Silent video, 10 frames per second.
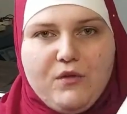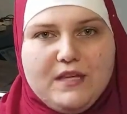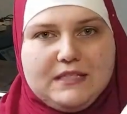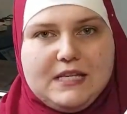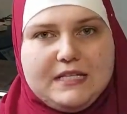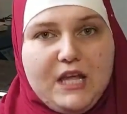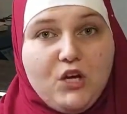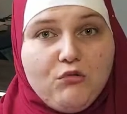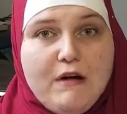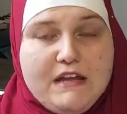This is a
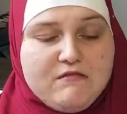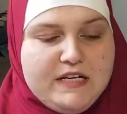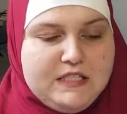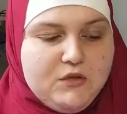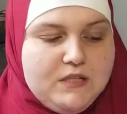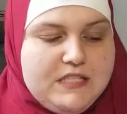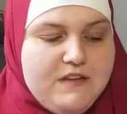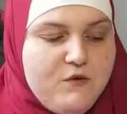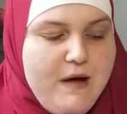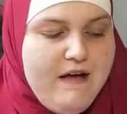great resource if
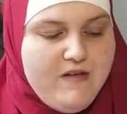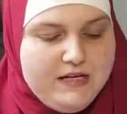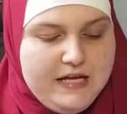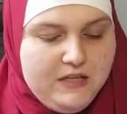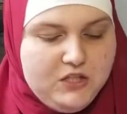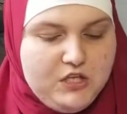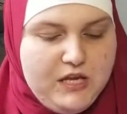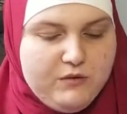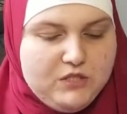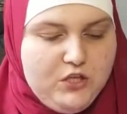you have any English
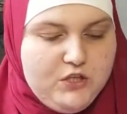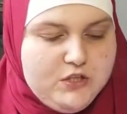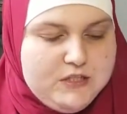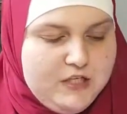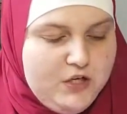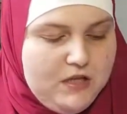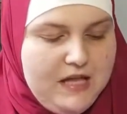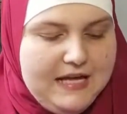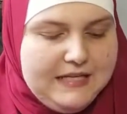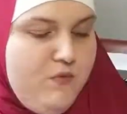language learners in your class.